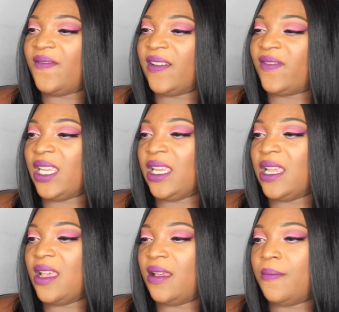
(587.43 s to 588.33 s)

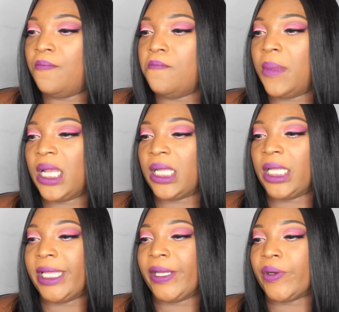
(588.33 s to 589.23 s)

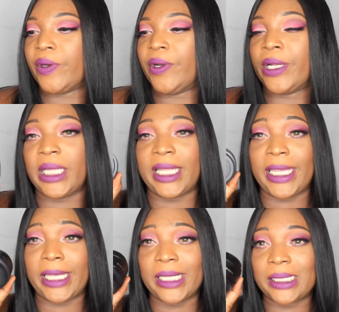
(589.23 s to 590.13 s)
50mm
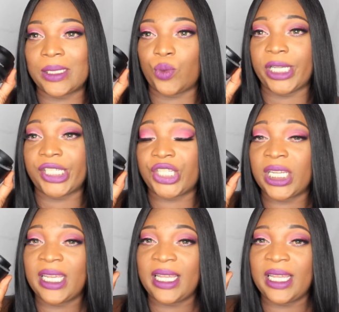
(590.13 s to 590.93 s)
lens, which